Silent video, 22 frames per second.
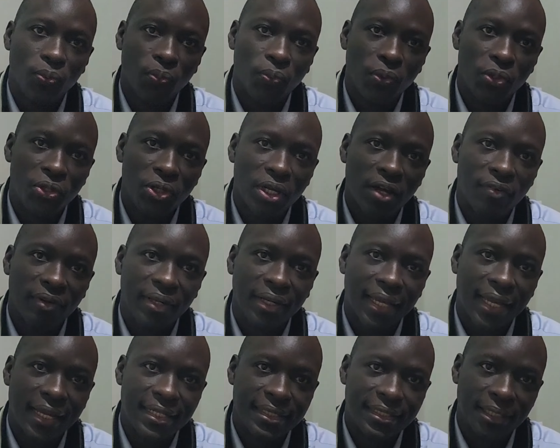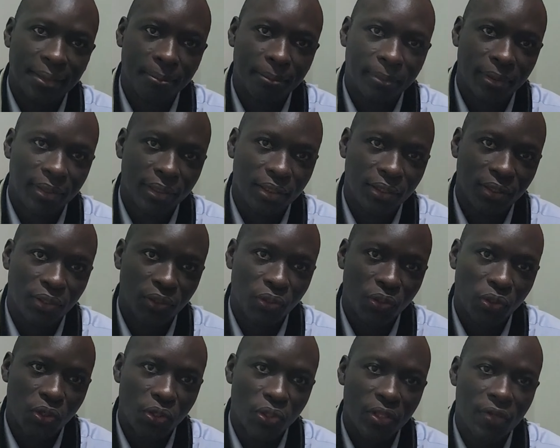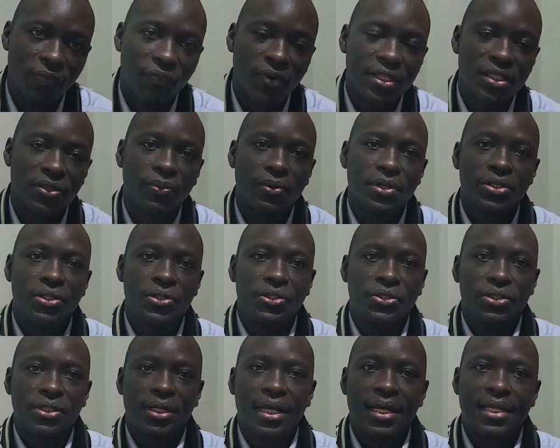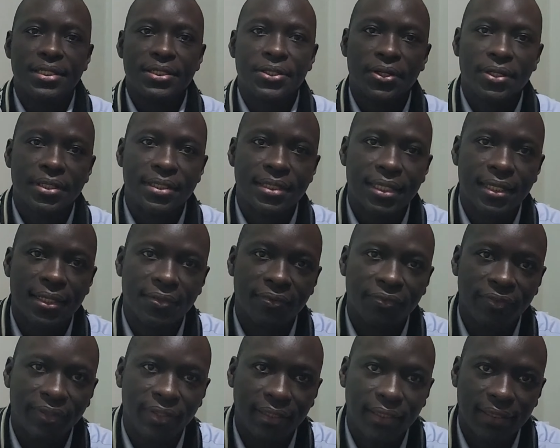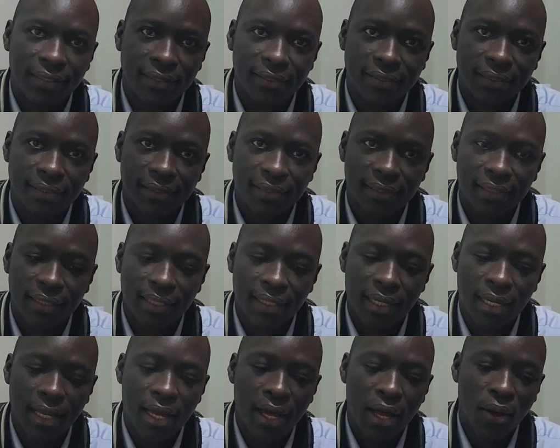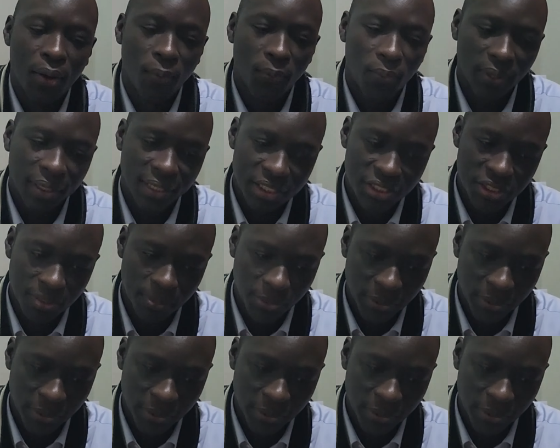when you have an item, the first question you should ask yourself is, what does your